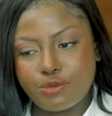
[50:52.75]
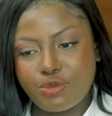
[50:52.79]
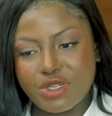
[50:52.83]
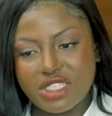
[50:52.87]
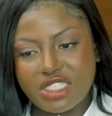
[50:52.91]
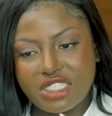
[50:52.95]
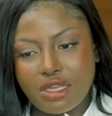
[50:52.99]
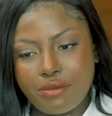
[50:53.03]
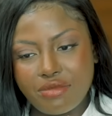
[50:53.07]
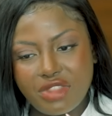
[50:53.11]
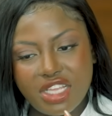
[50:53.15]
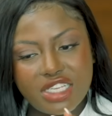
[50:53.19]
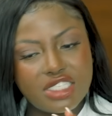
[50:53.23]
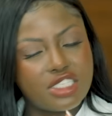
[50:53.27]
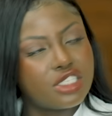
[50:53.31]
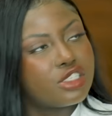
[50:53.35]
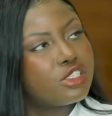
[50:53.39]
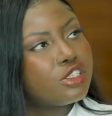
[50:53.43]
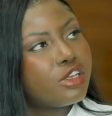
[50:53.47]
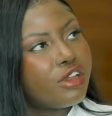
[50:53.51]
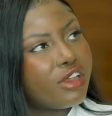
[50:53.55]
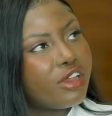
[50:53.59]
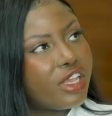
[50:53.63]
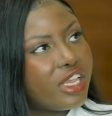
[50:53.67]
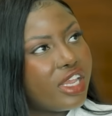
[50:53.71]
but some things in
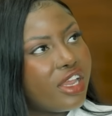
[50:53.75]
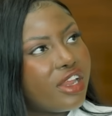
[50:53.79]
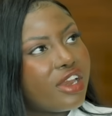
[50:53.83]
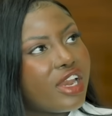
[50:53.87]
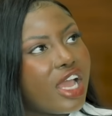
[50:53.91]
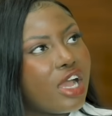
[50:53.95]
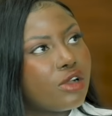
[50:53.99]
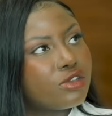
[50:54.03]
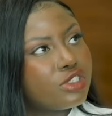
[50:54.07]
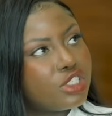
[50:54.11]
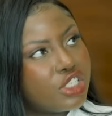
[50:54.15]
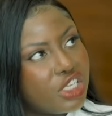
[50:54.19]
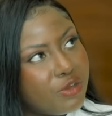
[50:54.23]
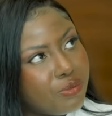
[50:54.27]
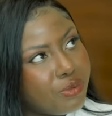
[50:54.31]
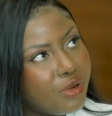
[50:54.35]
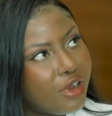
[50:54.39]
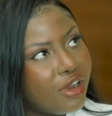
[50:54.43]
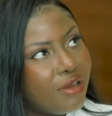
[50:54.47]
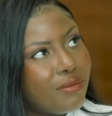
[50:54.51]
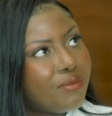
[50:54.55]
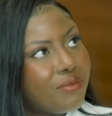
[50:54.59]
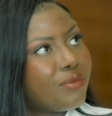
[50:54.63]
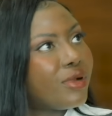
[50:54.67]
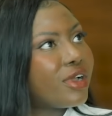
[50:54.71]
Turkey are now
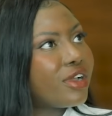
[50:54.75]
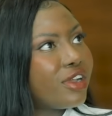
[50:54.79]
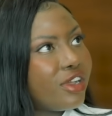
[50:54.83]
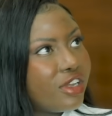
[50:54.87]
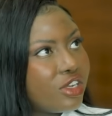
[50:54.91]
cheaper, but yeah.